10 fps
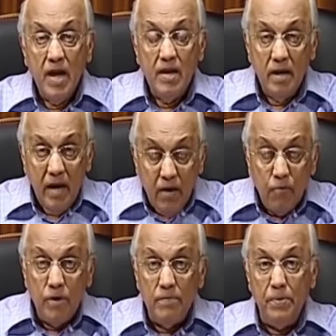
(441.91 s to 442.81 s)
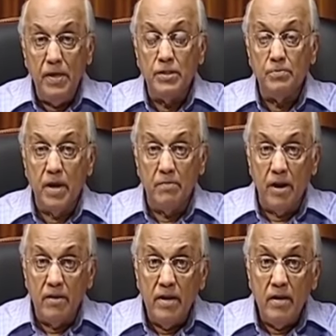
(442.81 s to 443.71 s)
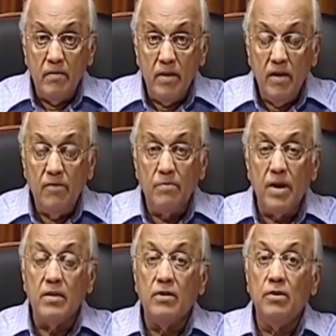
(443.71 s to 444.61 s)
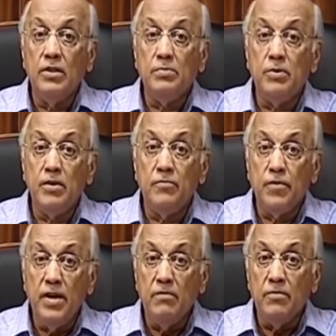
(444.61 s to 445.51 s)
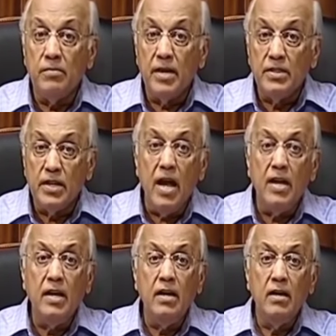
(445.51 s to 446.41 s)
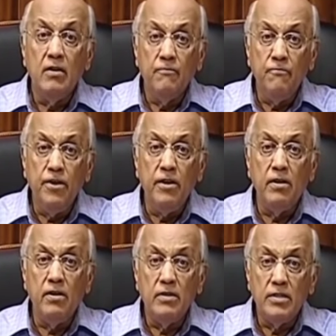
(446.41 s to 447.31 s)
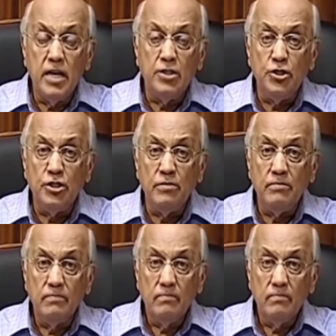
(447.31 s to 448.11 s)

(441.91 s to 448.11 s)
An inward peace primarily, given by the Holy Spirit, freedom from anxiety, fear, tension,